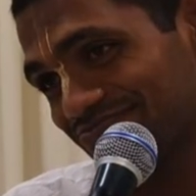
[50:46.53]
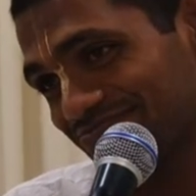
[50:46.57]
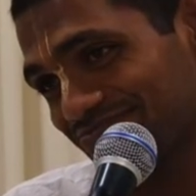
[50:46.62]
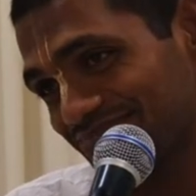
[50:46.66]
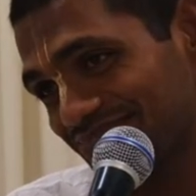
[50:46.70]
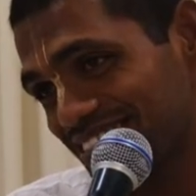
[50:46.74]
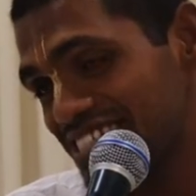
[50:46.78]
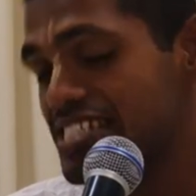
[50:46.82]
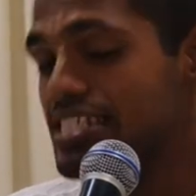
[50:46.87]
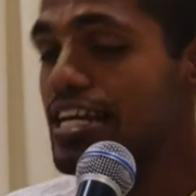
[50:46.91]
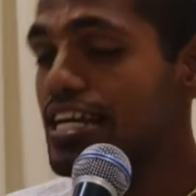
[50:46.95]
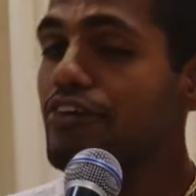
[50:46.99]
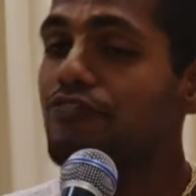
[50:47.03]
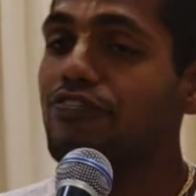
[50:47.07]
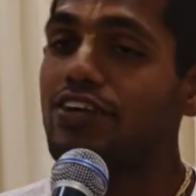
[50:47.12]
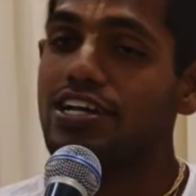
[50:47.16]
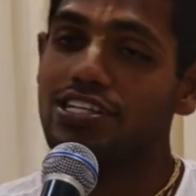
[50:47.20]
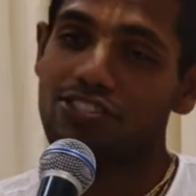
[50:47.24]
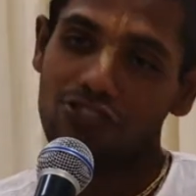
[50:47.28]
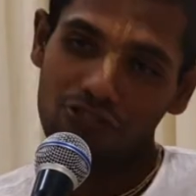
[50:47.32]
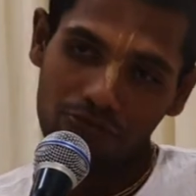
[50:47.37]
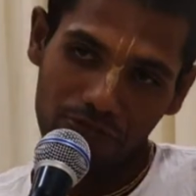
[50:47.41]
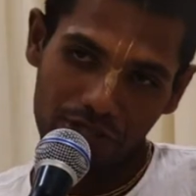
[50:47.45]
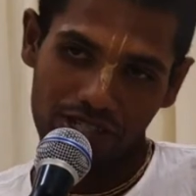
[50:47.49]
His life
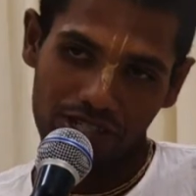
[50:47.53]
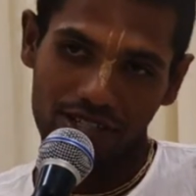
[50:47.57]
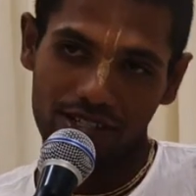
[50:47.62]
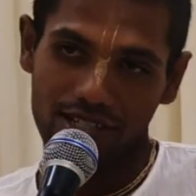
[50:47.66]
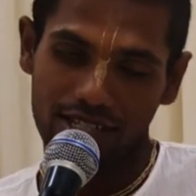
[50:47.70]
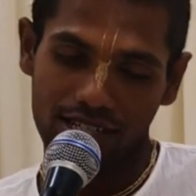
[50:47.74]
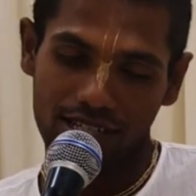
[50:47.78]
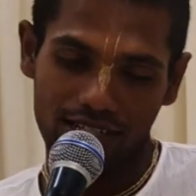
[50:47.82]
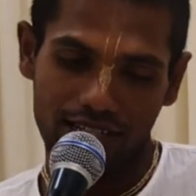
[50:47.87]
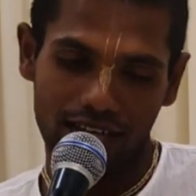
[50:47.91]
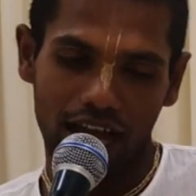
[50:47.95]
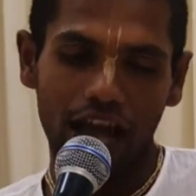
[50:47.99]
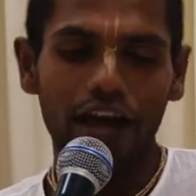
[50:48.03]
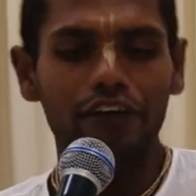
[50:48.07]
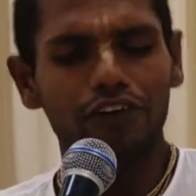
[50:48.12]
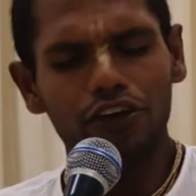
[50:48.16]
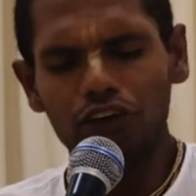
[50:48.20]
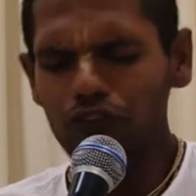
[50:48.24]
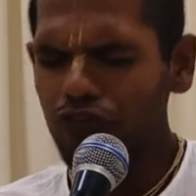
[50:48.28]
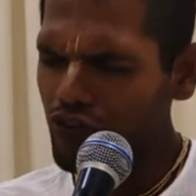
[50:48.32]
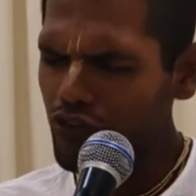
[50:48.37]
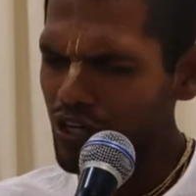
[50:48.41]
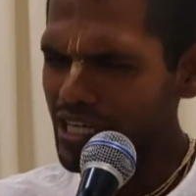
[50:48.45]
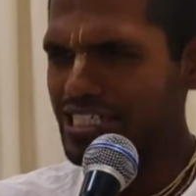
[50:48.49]
transformation. I'll give
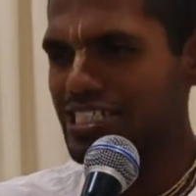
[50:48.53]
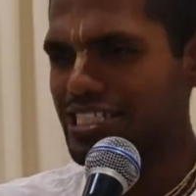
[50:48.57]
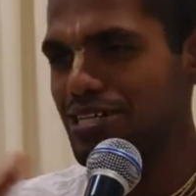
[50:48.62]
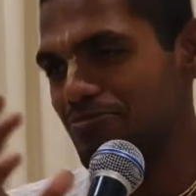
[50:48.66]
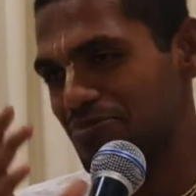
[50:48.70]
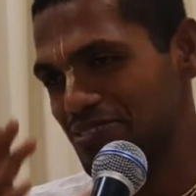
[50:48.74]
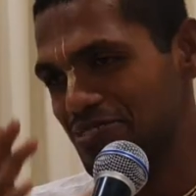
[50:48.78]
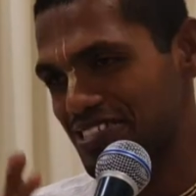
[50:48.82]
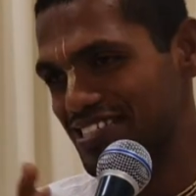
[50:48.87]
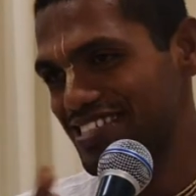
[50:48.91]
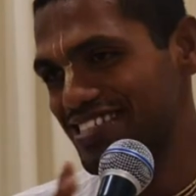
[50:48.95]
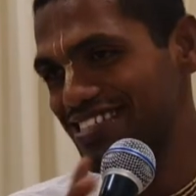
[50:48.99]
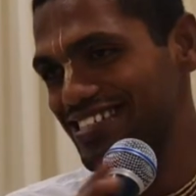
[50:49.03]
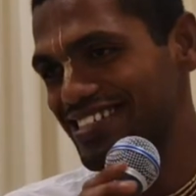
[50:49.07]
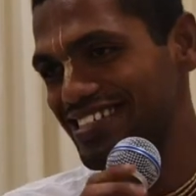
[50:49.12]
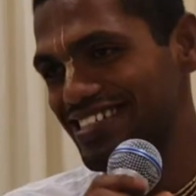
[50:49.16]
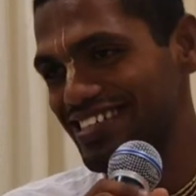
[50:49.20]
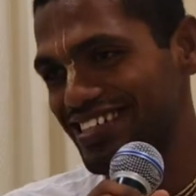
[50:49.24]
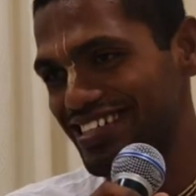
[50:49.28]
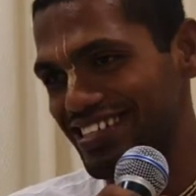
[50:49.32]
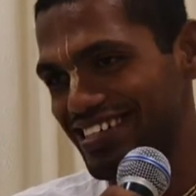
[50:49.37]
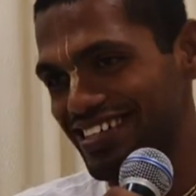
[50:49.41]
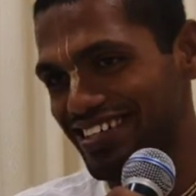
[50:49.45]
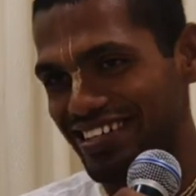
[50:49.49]
you a few examples
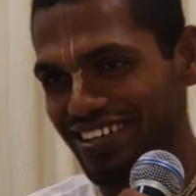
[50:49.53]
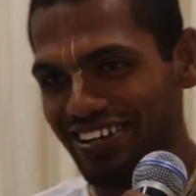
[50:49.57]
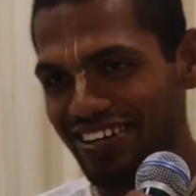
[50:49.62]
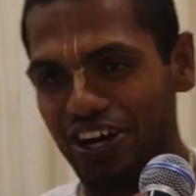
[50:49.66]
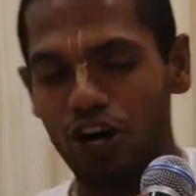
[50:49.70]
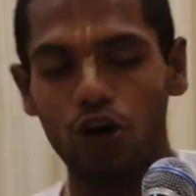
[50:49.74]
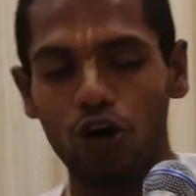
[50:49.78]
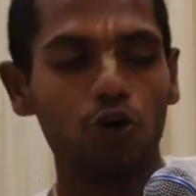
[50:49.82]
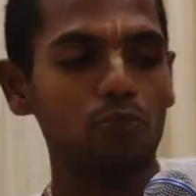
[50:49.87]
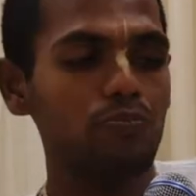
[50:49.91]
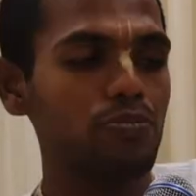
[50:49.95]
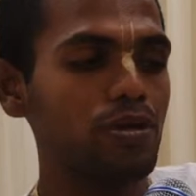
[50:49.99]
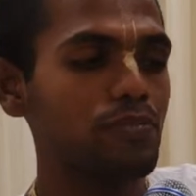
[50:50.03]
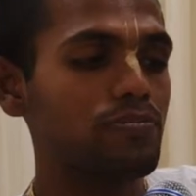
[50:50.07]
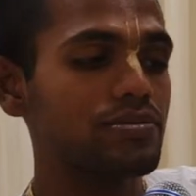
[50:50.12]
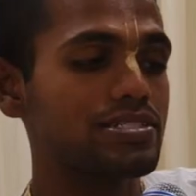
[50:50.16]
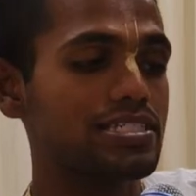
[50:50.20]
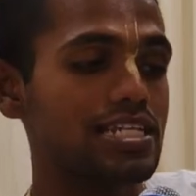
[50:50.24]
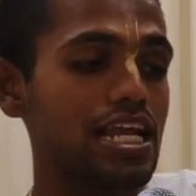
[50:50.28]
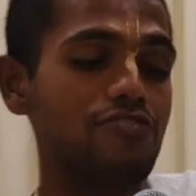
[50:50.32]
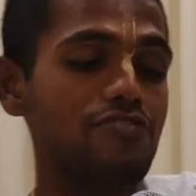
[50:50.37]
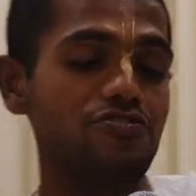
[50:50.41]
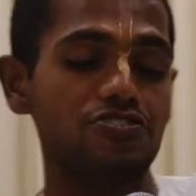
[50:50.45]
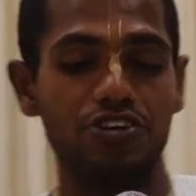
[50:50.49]
how people's
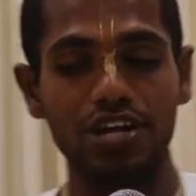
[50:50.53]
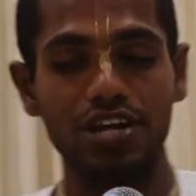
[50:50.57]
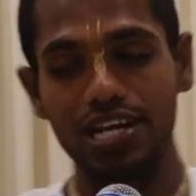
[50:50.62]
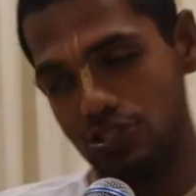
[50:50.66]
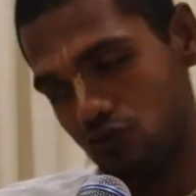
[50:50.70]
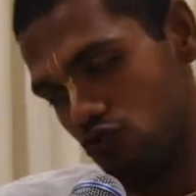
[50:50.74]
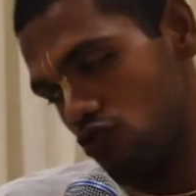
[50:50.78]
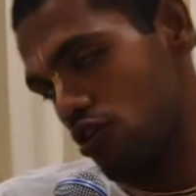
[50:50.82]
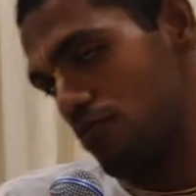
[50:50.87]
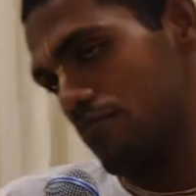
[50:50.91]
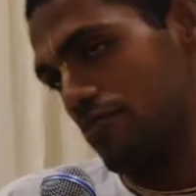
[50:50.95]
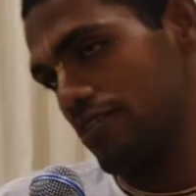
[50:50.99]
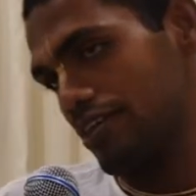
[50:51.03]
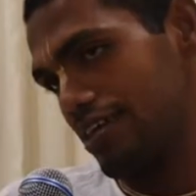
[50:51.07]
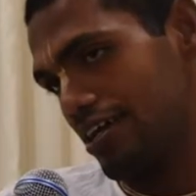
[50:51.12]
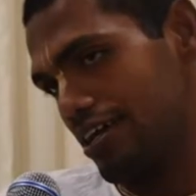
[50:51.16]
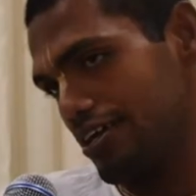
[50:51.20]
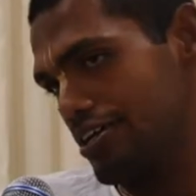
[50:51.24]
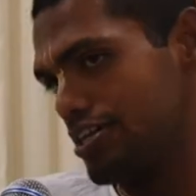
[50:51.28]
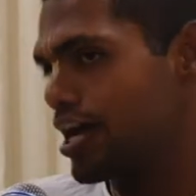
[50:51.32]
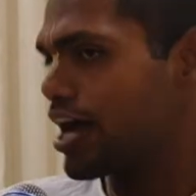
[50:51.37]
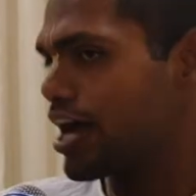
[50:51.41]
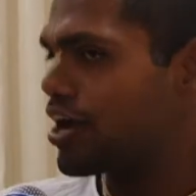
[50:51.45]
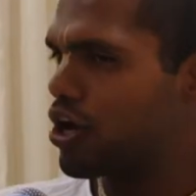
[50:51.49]
lives transform.
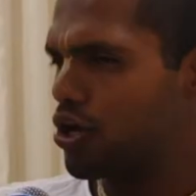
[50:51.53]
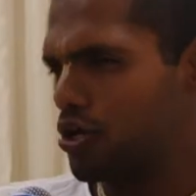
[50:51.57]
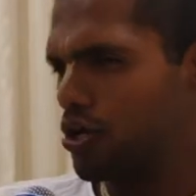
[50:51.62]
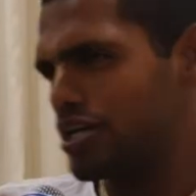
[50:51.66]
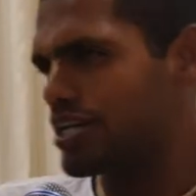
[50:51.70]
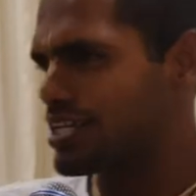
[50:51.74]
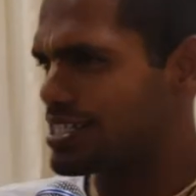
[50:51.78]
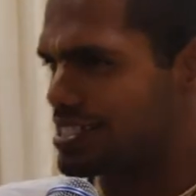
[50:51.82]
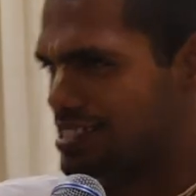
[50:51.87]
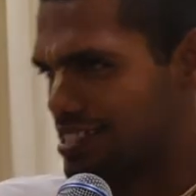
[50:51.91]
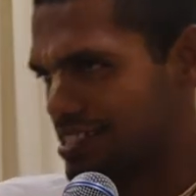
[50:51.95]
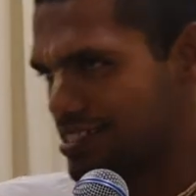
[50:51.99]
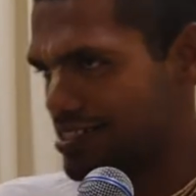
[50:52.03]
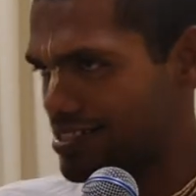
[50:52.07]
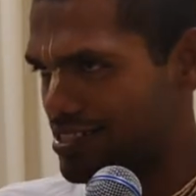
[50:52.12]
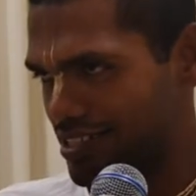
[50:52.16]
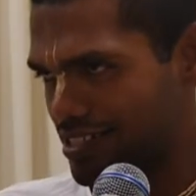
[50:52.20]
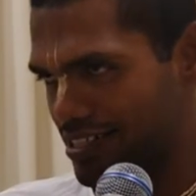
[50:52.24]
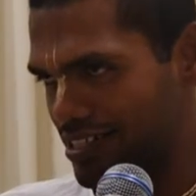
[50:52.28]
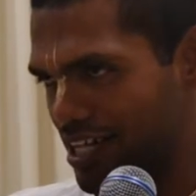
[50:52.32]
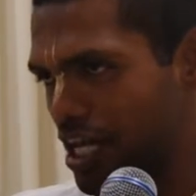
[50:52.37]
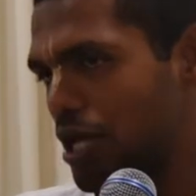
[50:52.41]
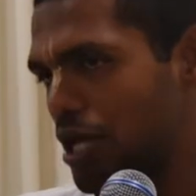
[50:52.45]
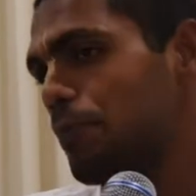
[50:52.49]
I already discussed
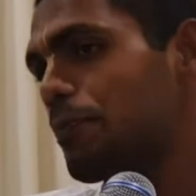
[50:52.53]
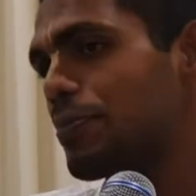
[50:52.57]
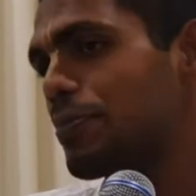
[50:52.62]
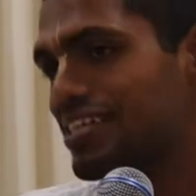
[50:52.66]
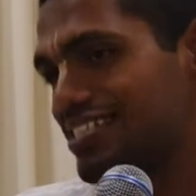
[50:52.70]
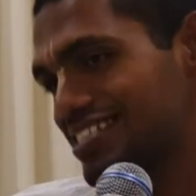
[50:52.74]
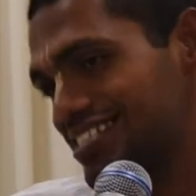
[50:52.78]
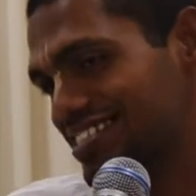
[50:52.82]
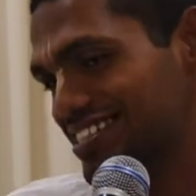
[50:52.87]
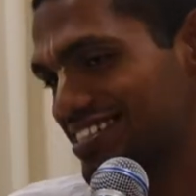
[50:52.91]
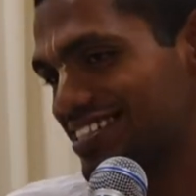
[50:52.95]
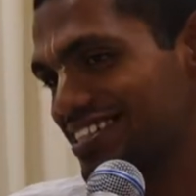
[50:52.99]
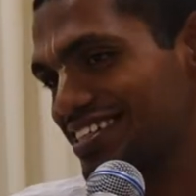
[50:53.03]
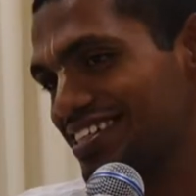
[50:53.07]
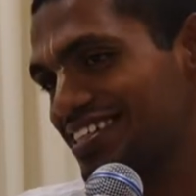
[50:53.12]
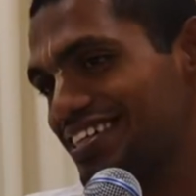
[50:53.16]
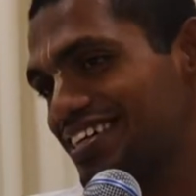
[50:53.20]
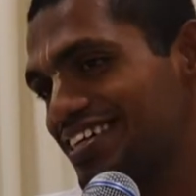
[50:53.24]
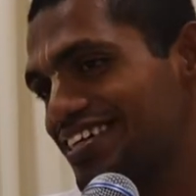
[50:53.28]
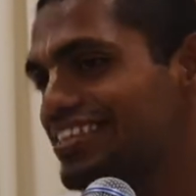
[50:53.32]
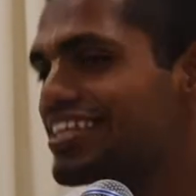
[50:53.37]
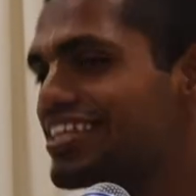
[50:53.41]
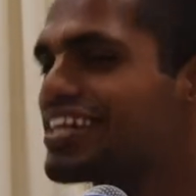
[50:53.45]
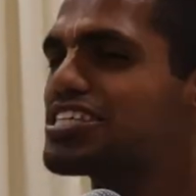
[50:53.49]
hippies.
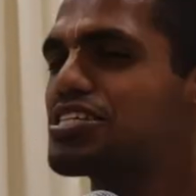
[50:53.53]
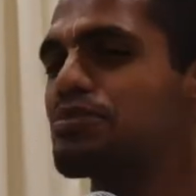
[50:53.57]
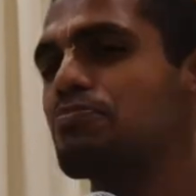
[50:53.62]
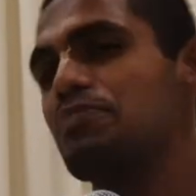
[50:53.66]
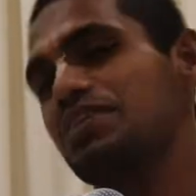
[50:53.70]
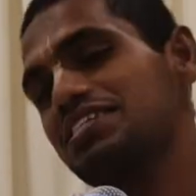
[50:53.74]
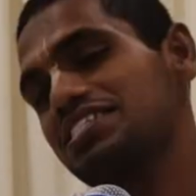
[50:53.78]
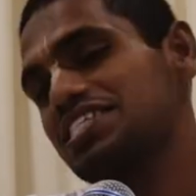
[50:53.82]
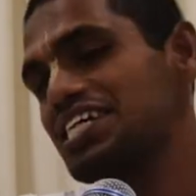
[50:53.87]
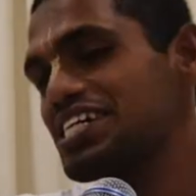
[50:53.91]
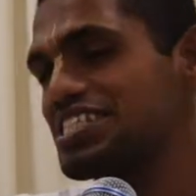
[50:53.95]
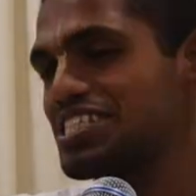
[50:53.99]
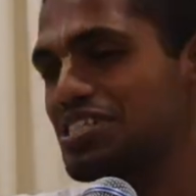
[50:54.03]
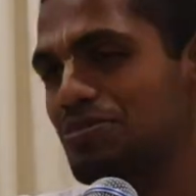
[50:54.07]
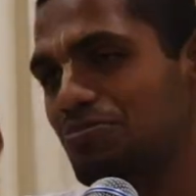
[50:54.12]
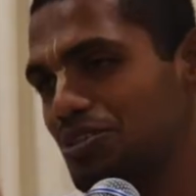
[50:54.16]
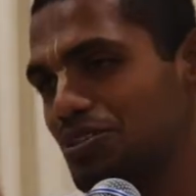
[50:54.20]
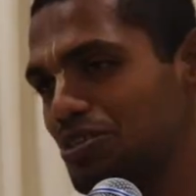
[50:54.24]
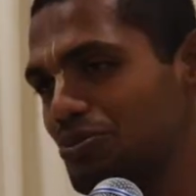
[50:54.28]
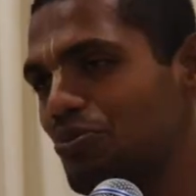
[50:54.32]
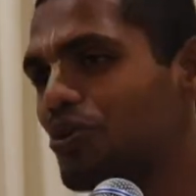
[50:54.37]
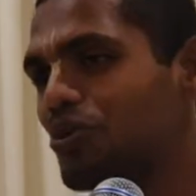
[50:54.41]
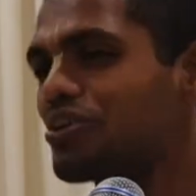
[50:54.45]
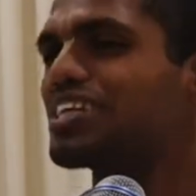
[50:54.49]
That is the best
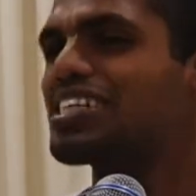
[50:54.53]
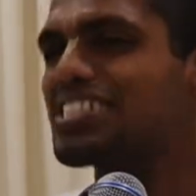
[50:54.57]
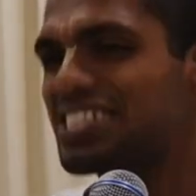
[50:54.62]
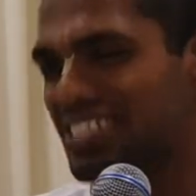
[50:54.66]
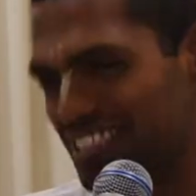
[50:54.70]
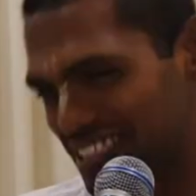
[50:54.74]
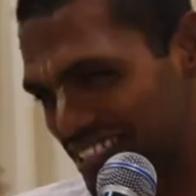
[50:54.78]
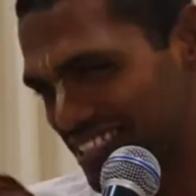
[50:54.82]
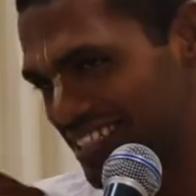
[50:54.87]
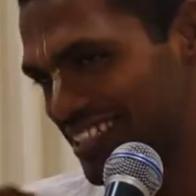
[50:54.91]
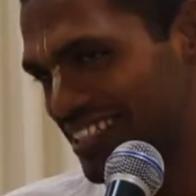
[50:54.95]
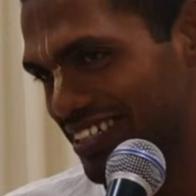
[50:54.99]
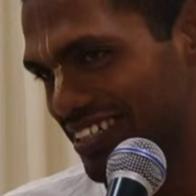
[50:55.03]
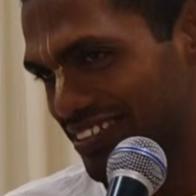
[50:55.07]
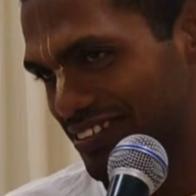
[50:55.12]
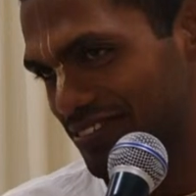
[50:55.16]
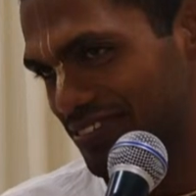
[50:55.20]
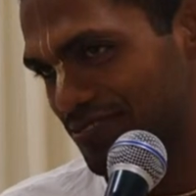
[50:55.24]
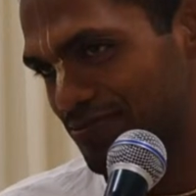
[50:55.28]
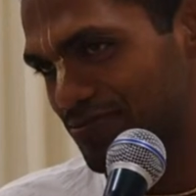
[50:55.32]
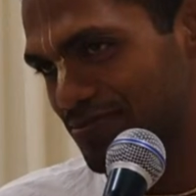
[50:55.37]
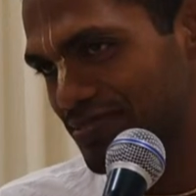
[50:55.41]
example. What else is needed?